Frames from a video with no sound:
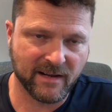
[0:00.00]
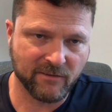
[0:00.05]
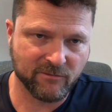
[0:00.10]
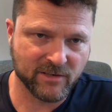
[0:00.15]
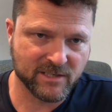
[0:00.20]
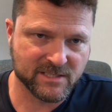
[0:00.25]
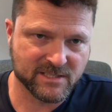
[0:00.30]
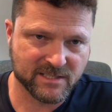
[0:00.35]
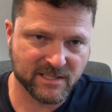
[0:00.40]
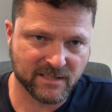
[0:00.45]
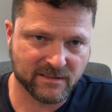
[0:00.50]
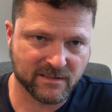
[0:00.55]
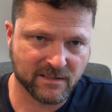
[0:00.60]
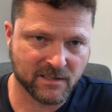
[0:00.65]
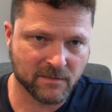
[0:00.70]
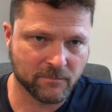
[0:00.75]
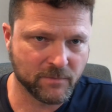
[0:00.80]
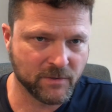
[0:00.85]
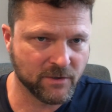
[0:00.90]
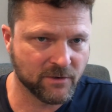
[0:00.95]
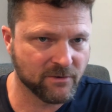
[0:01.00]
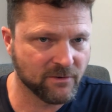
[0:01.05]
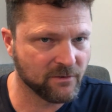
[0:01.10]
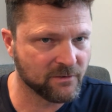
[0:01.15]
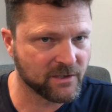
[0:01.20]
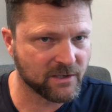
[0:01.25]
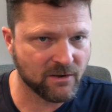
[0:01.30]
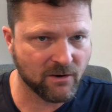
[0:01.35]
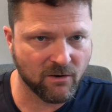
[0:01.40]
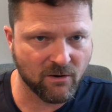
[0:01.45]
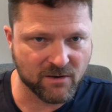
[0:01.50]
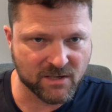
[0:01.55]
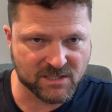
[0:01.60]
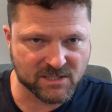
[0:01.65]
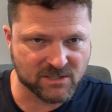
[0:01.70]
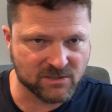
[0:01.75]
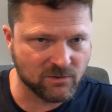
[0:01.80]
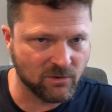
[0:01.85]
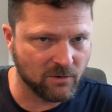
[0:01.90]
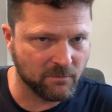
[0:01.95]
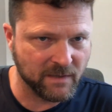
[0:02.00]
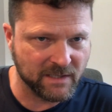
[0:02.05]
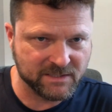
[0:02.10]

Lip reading: I reset the computer on the car, and this is going